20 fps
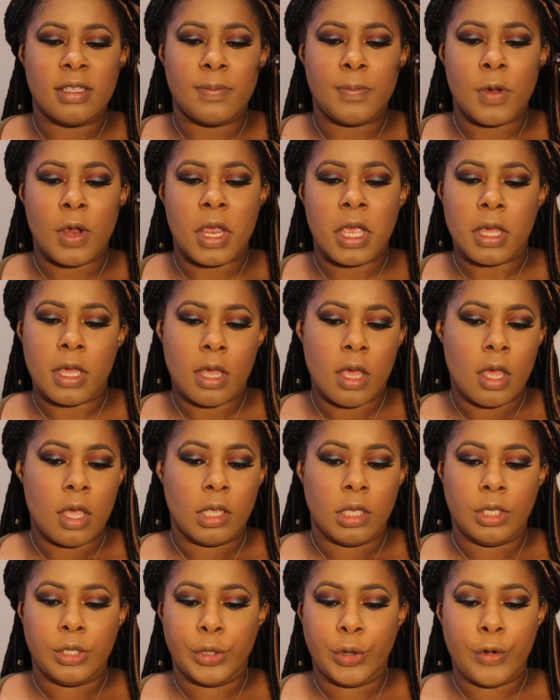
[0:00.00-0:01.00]
spray.
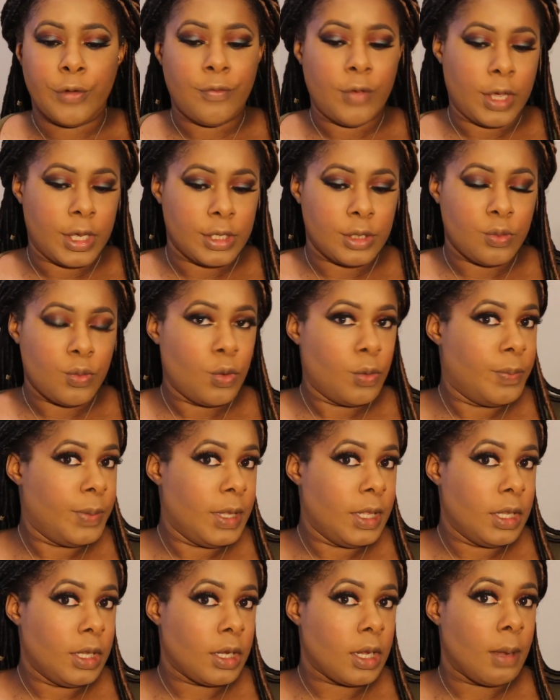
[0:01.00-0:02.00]
Your face will
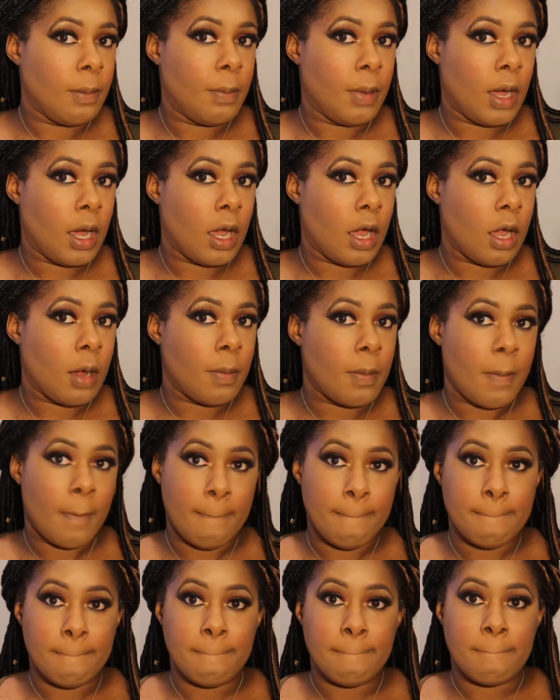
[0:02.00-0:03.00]
be looking bomb
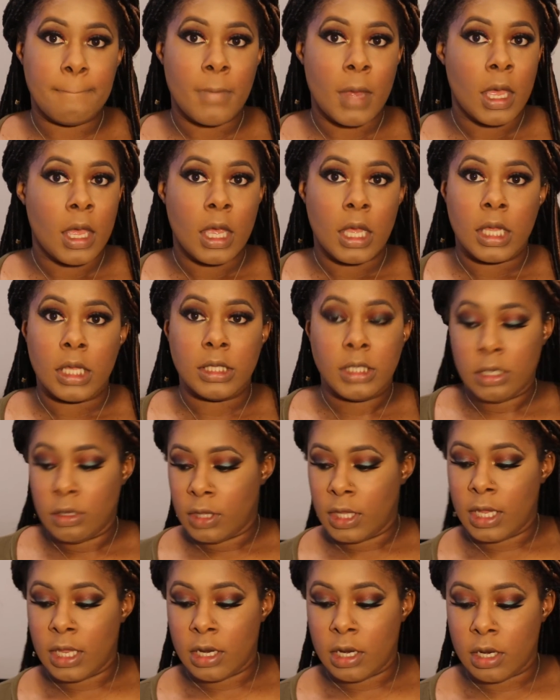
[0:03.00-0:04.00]
until
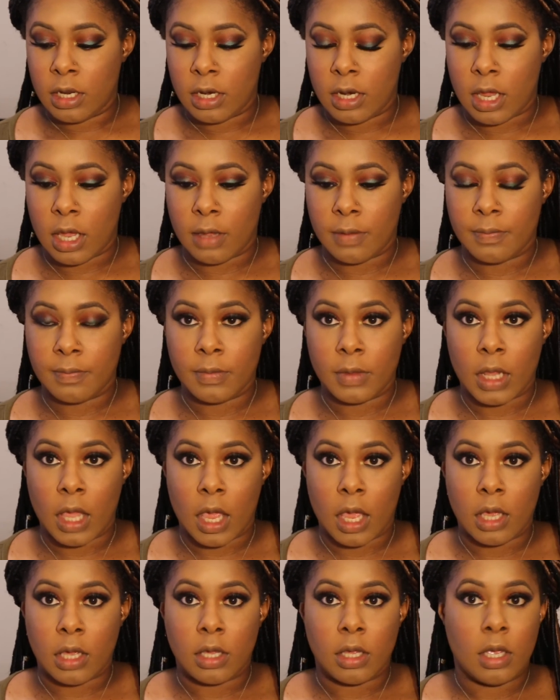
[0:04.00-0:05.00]
the end of the day.
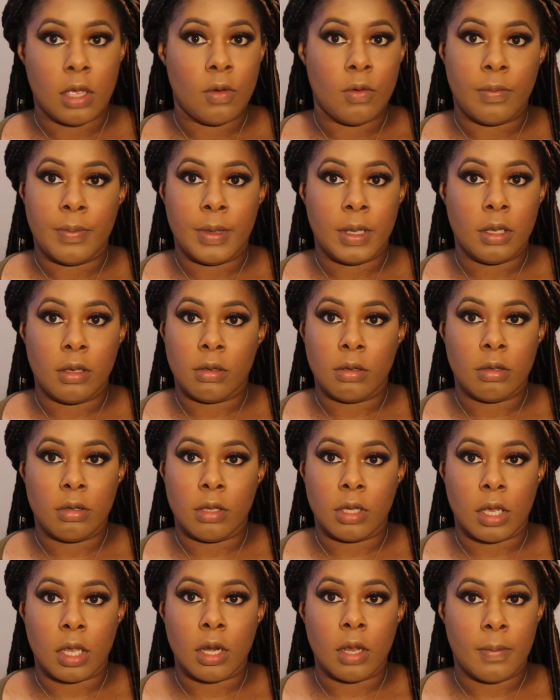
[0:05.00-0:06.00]
Like, it will be
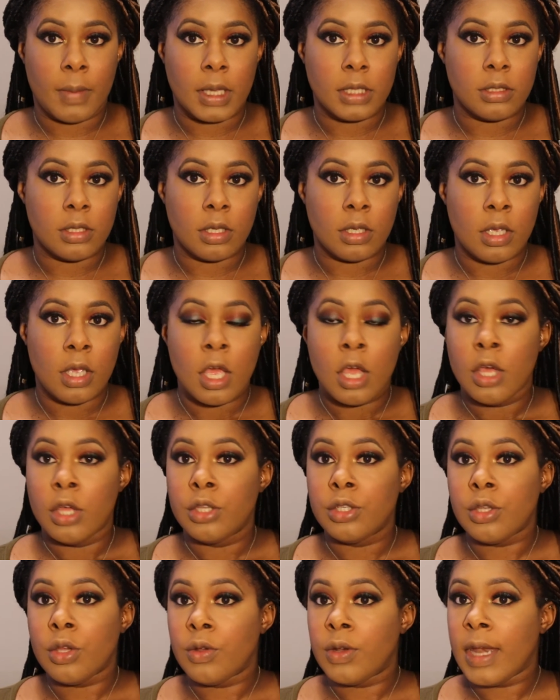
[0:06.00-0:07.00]
looking amazing.
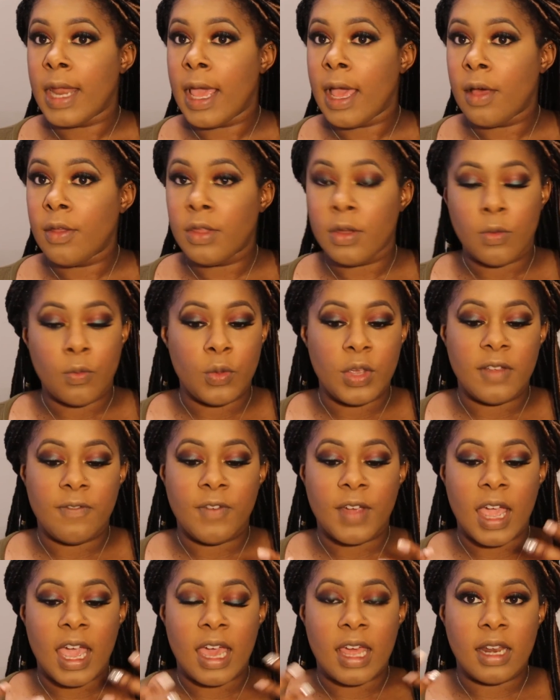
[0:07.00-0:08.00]
So now that
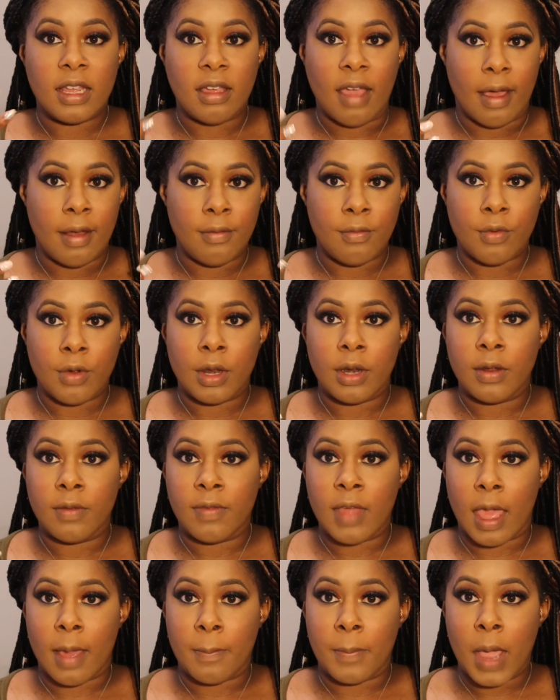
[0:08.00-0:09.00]
we've kind of gotten rid of
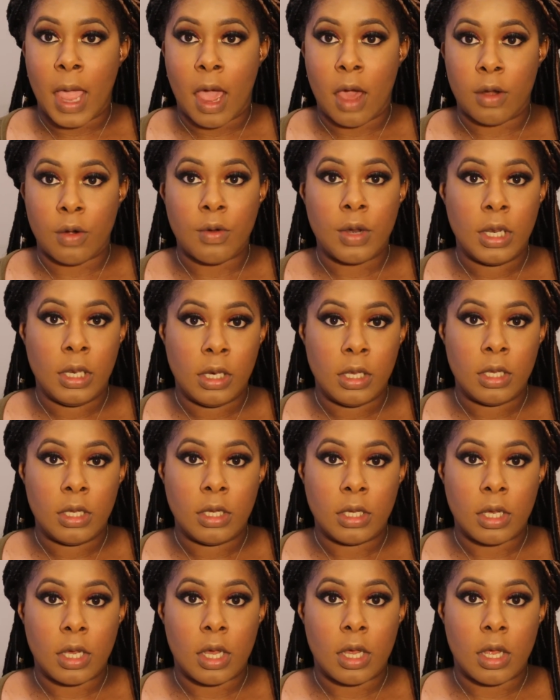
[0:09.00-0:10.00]
that powdery
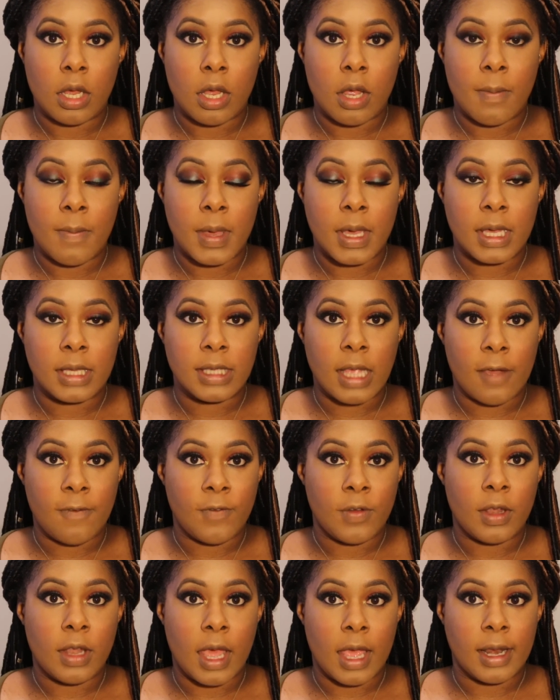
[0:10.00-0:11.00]
look, because I
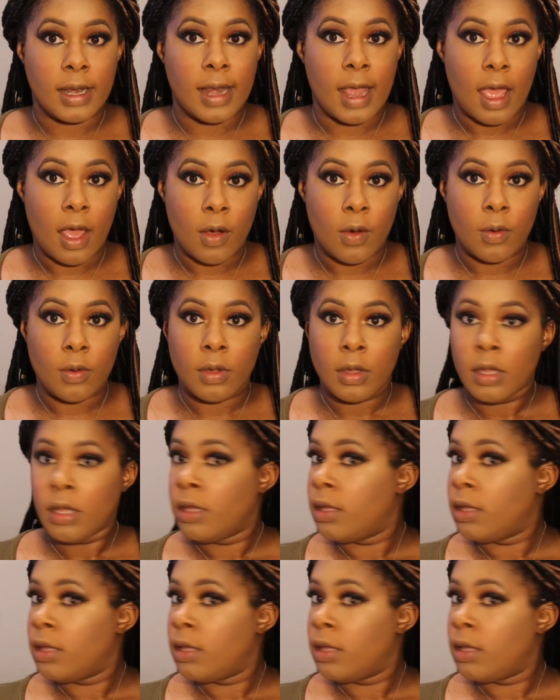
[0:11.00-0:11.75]
feel like now